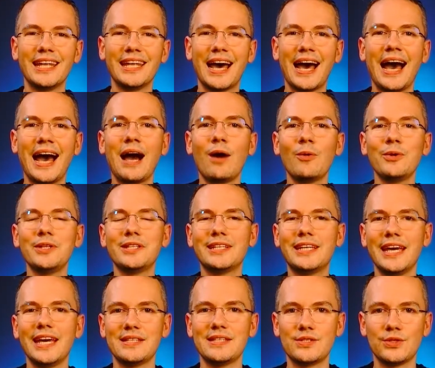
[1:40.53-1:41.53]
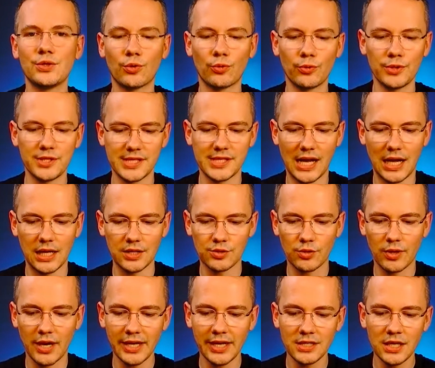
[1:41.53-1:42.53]
how it gets your results,
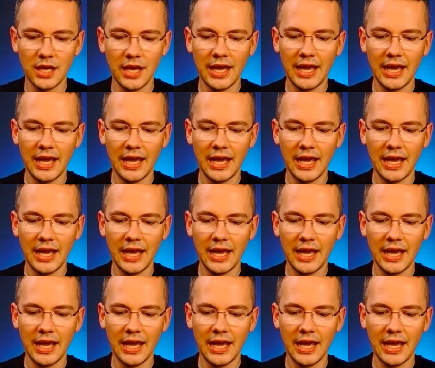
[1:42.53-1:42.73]
right?